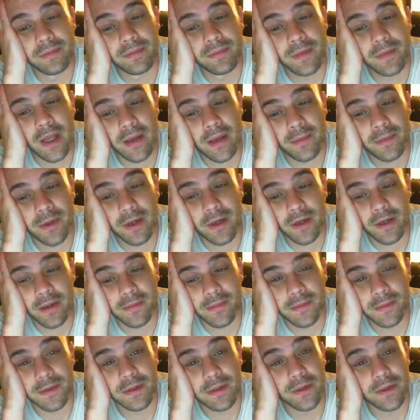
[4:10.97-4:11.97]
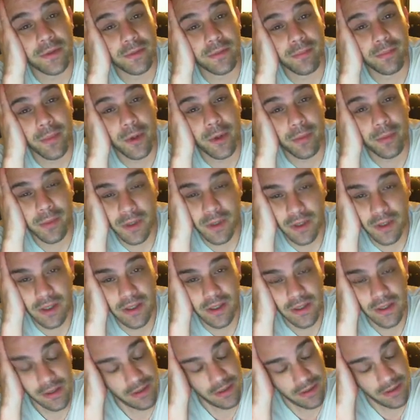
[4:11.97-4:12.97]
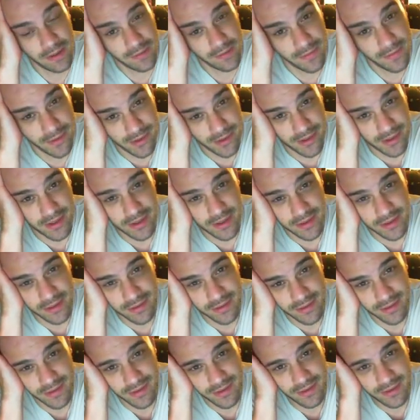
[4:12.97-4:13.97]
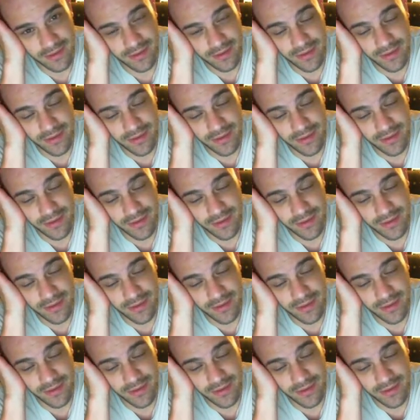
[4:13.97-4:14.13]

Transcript: Capcom's Little Mermaid at the very end,